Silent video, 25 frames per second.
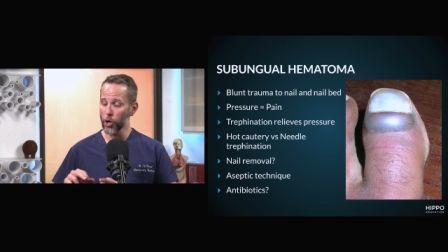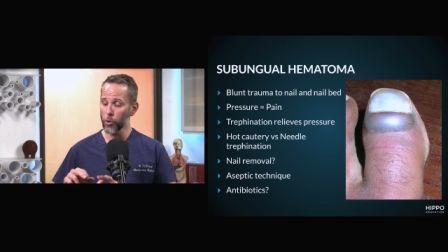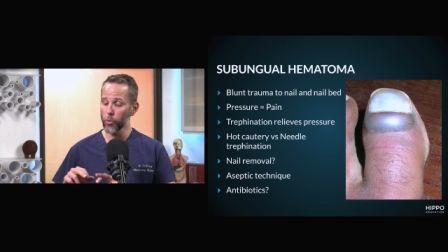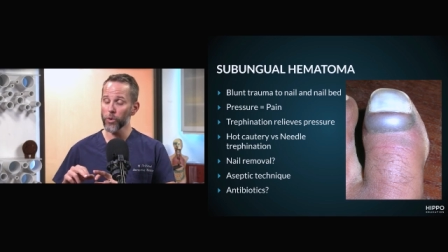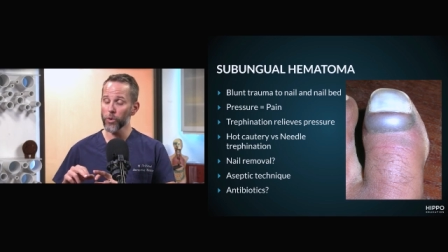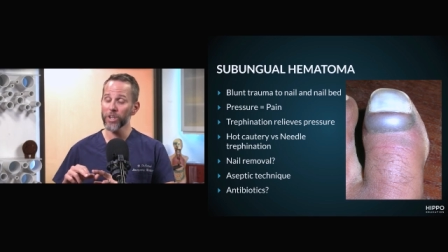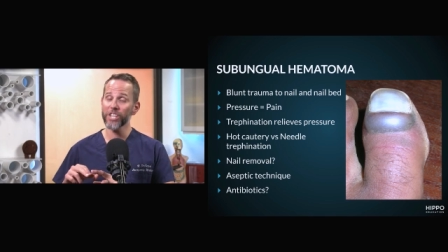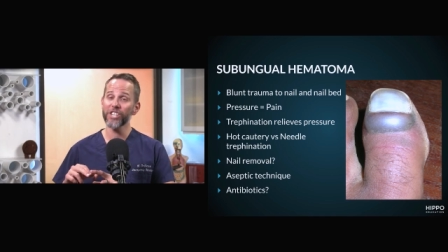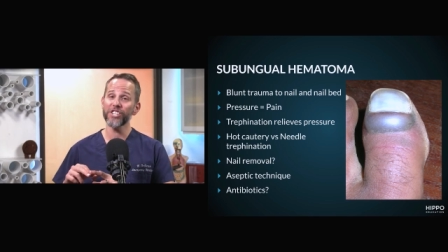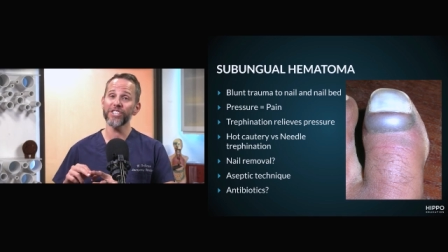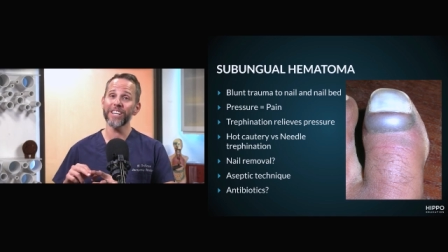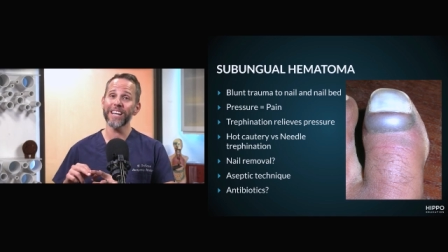
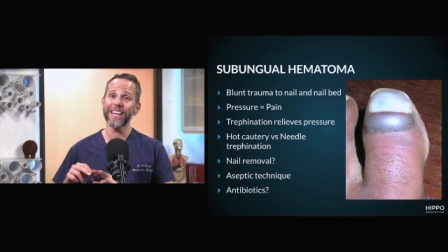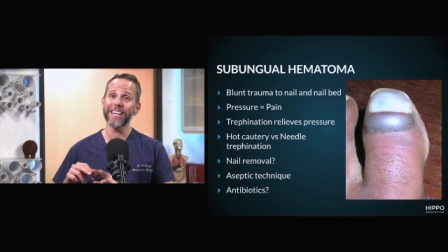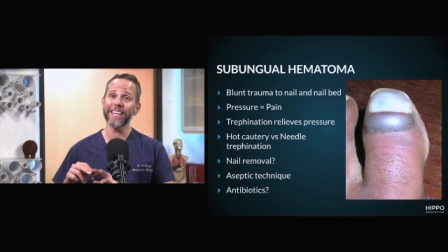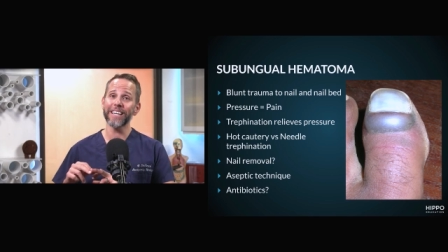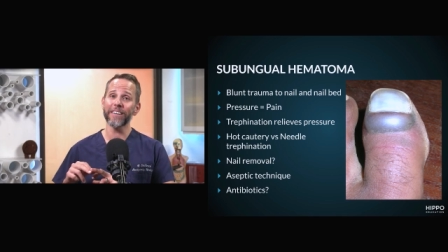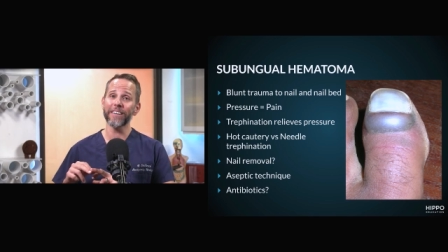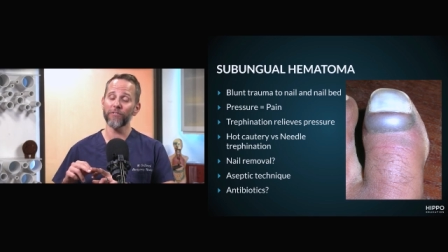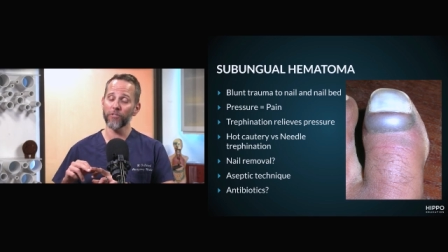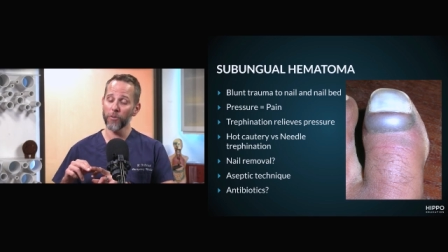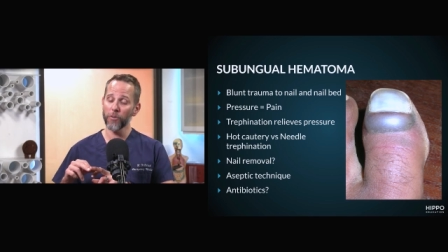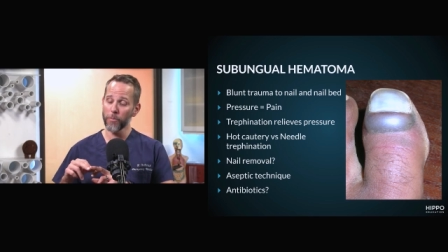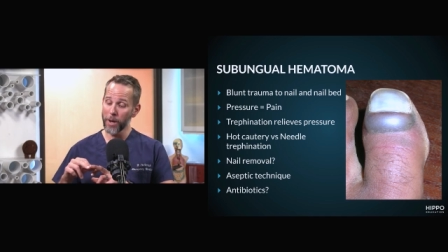
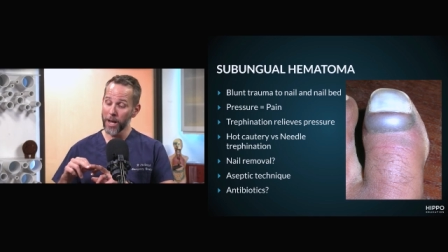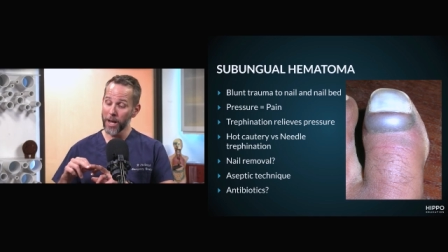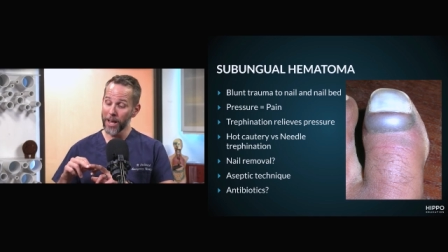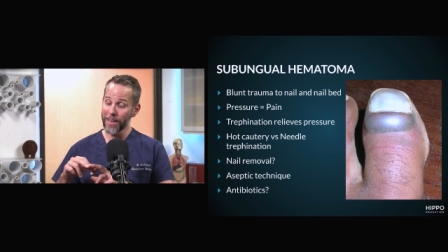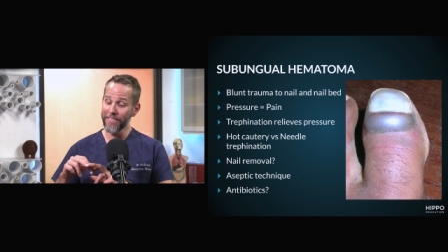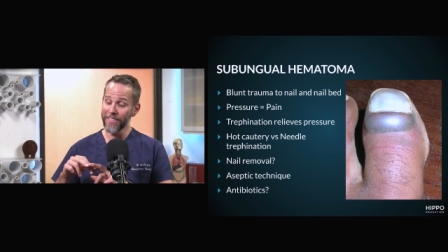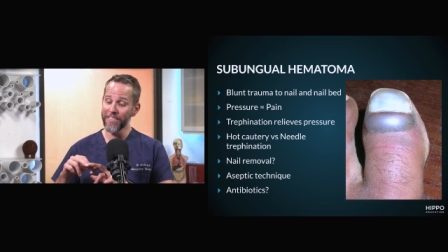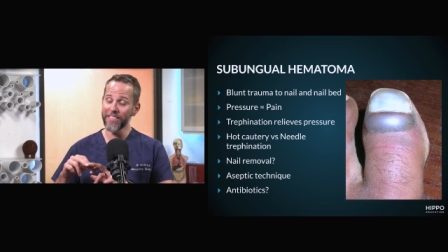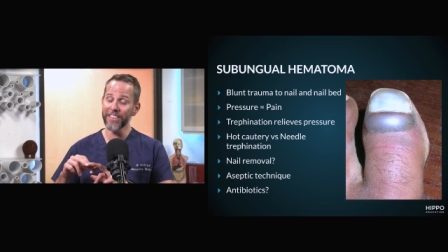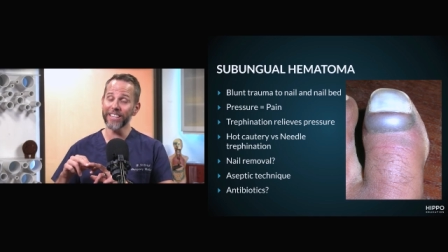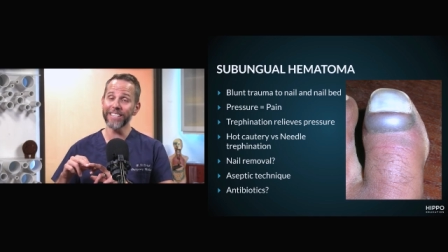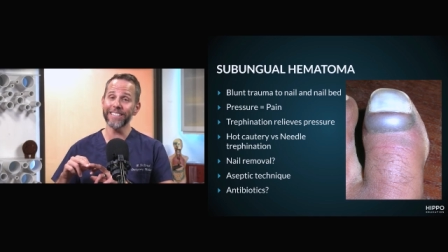originating from
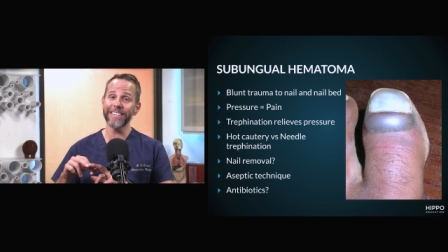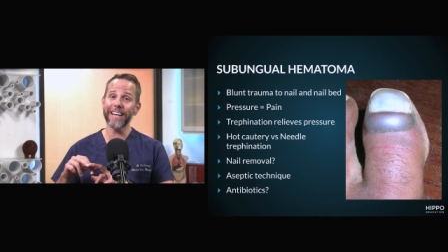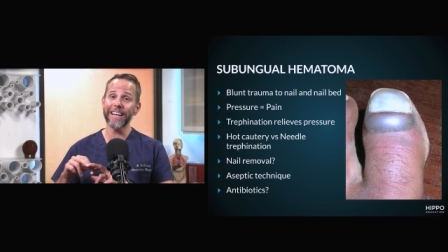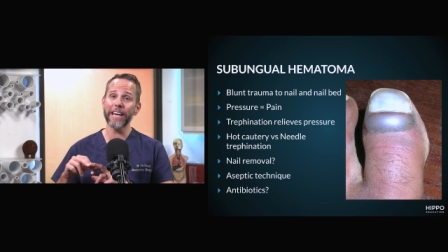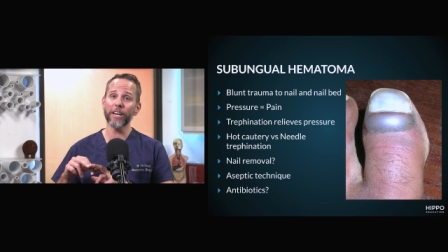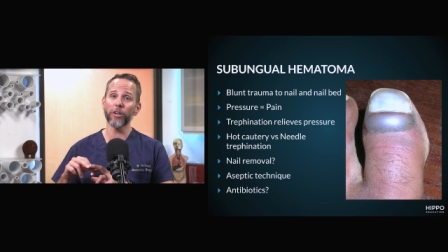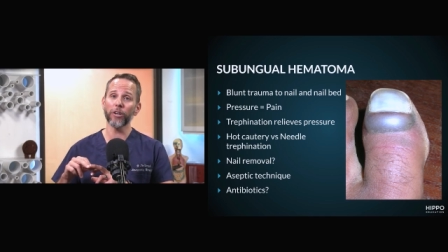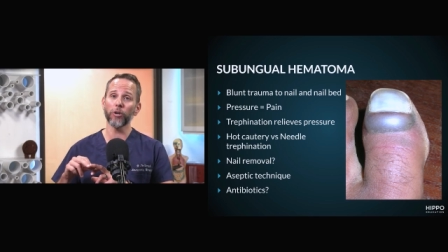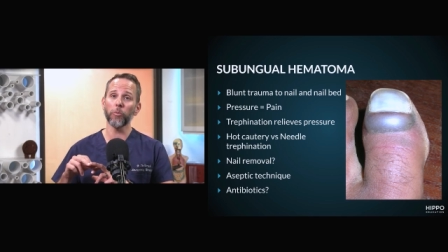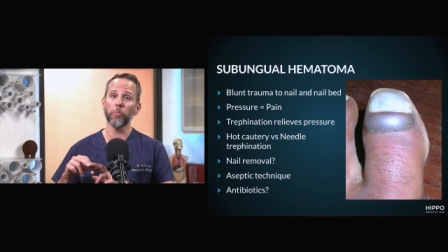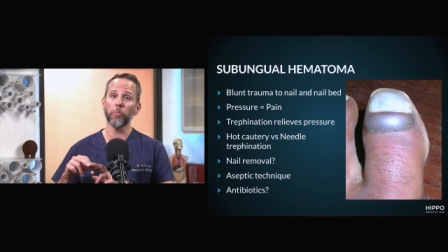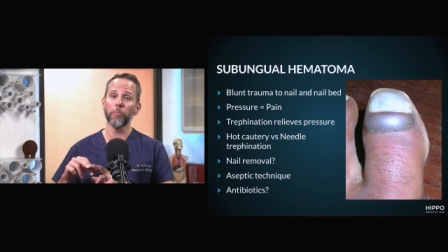the
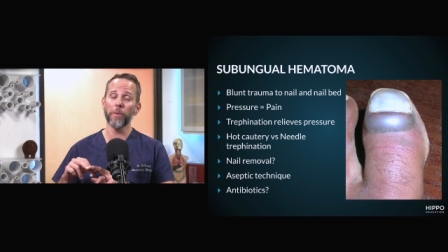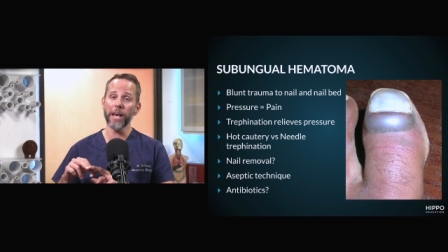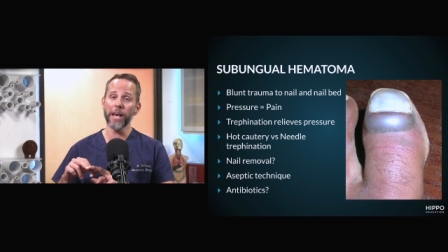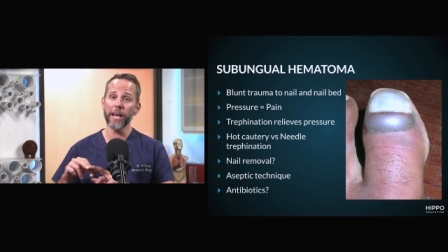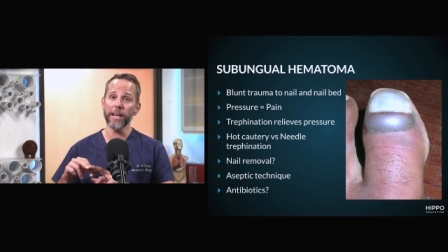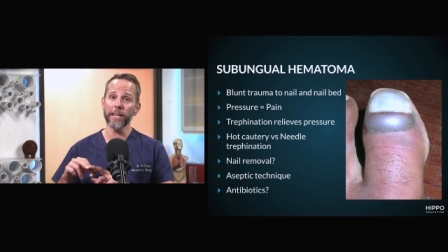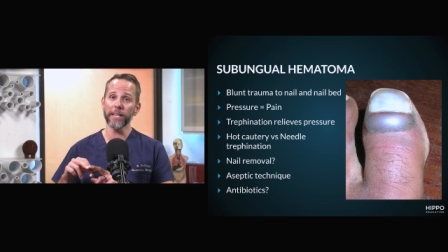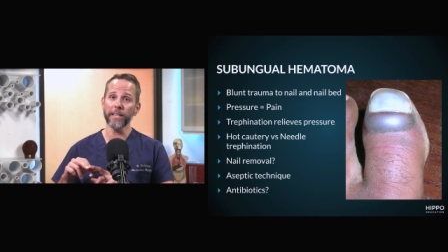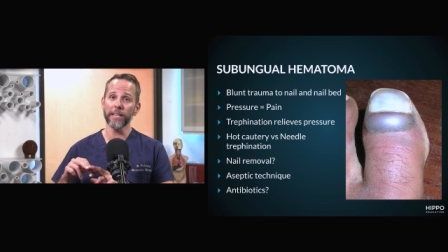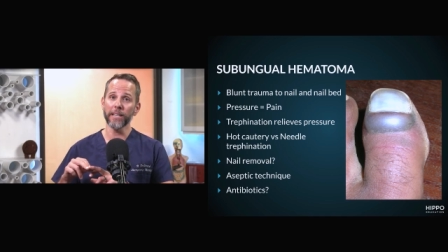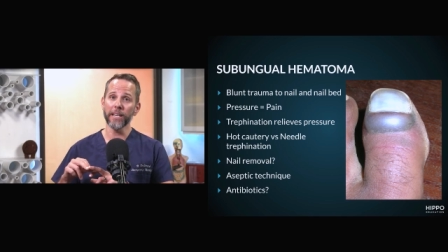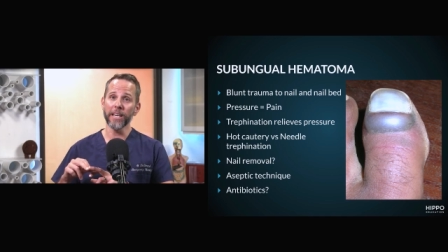nail
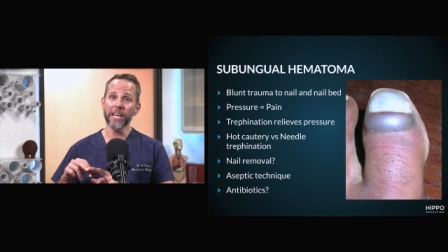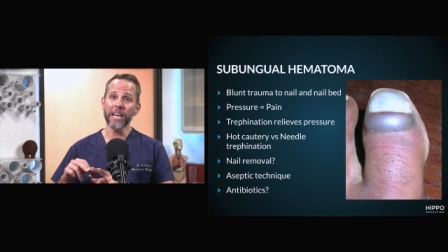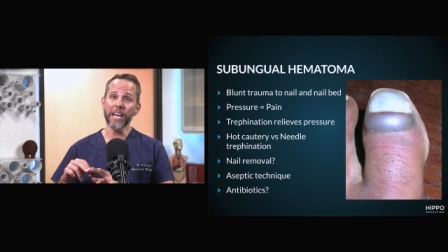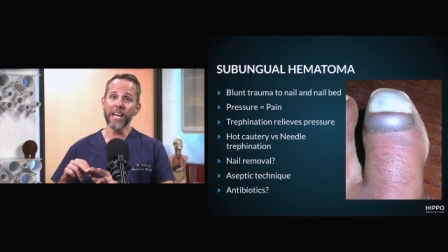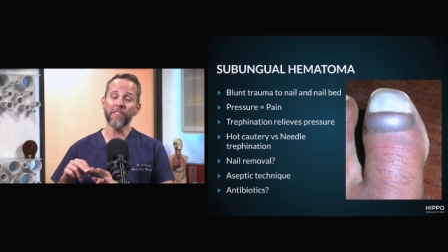bed.